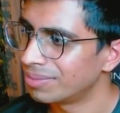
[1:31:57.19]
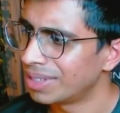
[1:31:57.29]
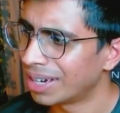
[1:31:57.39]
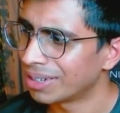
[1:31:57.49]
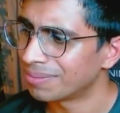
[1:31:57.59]

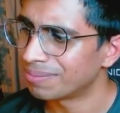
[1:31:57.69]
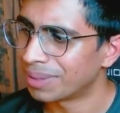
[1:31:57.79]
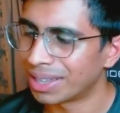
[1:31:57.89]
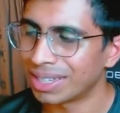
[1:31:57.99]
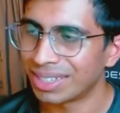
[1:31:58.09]
yeah
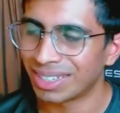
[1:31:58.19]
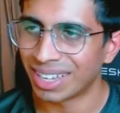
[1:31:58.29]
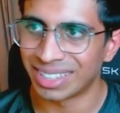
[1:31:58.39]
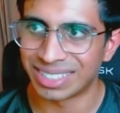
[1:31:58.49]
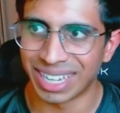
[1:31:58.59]
but i think
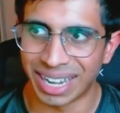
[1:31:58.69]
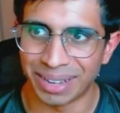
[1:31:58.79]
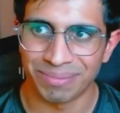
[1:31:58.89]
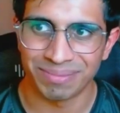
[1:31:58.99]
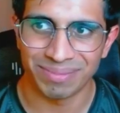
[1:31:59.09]
at the
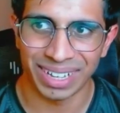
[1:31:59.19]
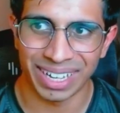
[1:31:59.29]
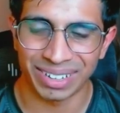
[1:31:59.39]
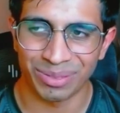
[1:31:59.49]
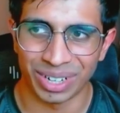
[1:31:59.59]
time
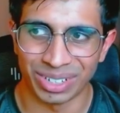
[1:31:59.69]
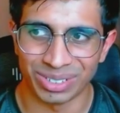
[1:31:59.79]
like when it